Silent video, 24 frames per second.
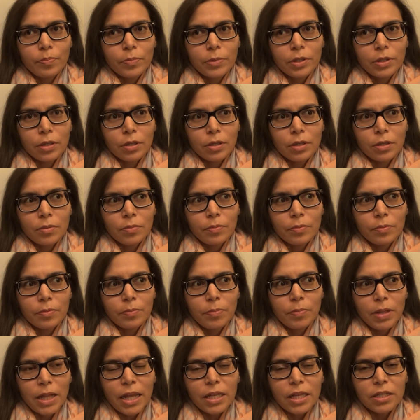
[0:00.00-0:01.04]
the
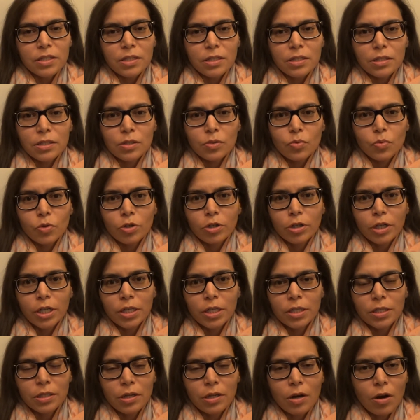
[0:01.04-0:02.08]
places where
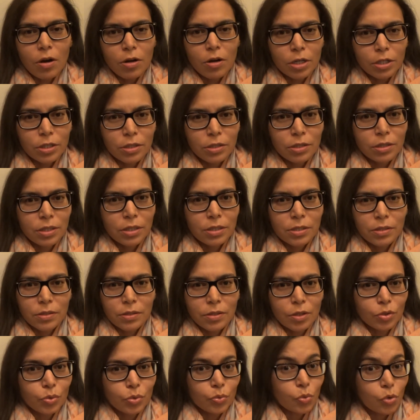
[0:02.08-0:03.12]
his heart is
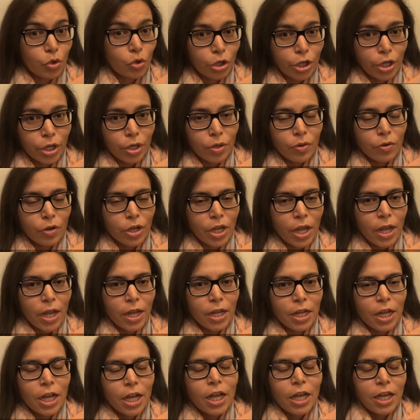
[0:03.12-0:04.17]
not working
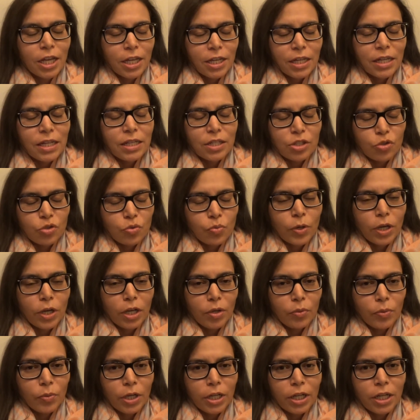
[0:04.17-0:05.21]
okay it's
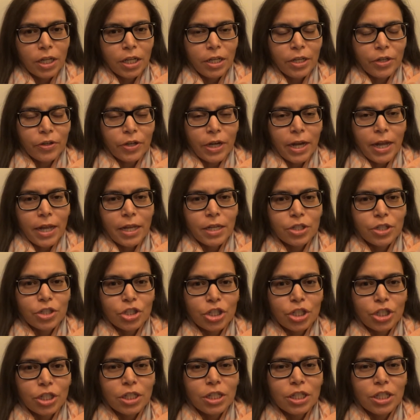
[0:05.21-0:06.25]
really really clear and
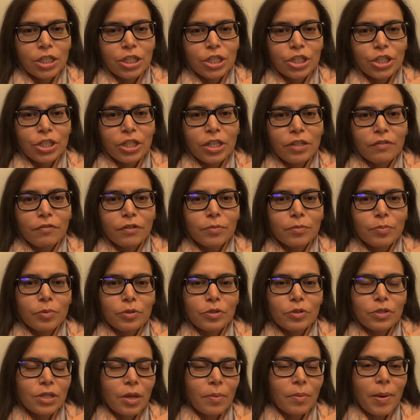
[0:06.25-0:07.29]
she she even
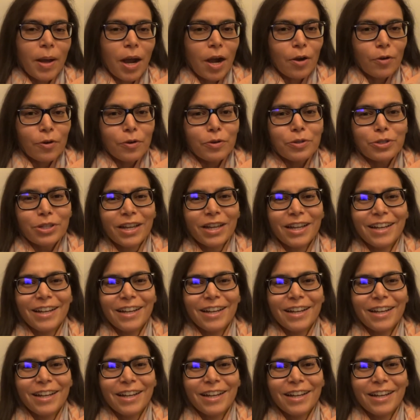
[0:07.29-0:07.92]
put some arrows